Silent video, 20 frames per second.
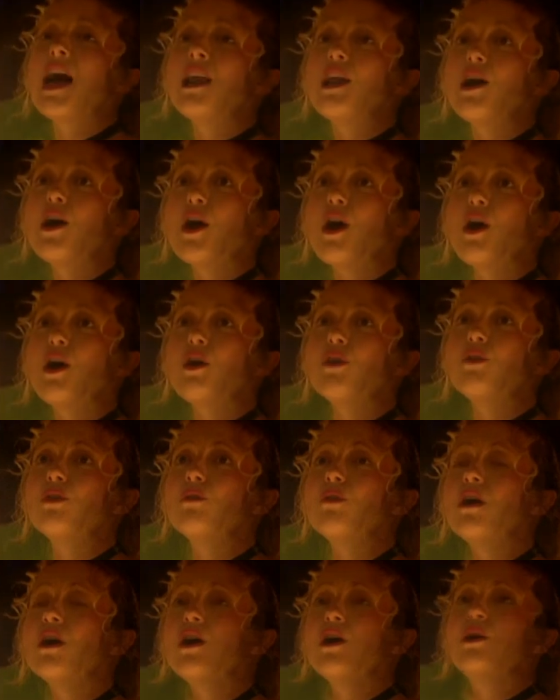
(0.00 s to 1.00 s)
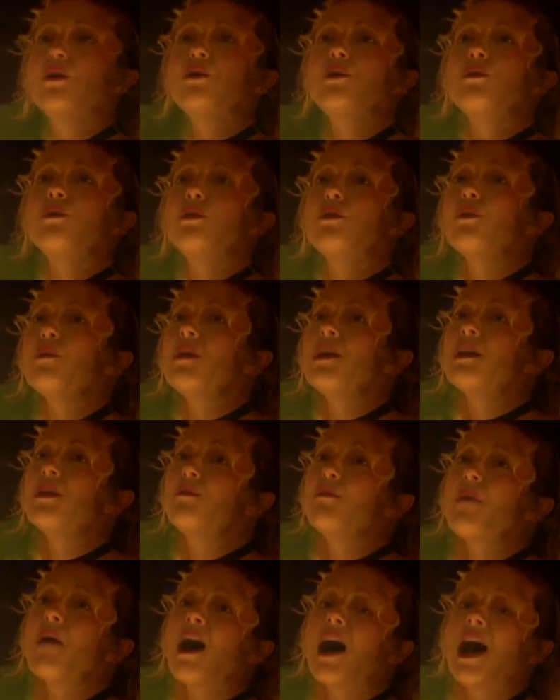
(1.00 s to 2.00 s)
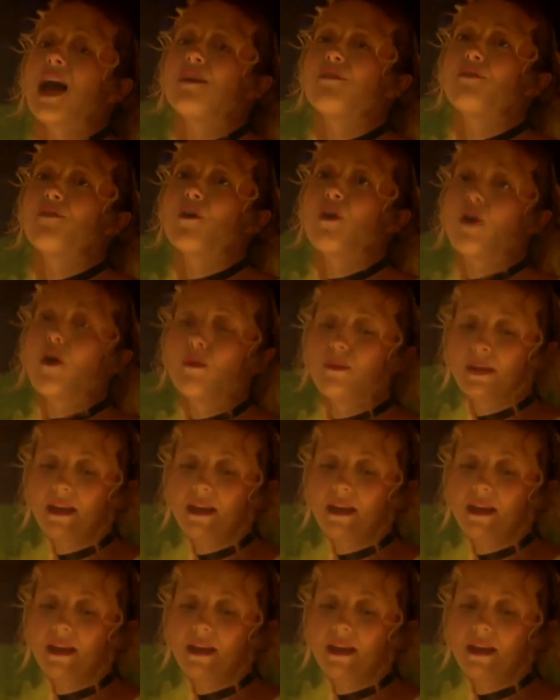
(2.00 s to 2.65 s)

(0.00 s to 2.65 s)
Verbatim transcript: find a fellow who will buy for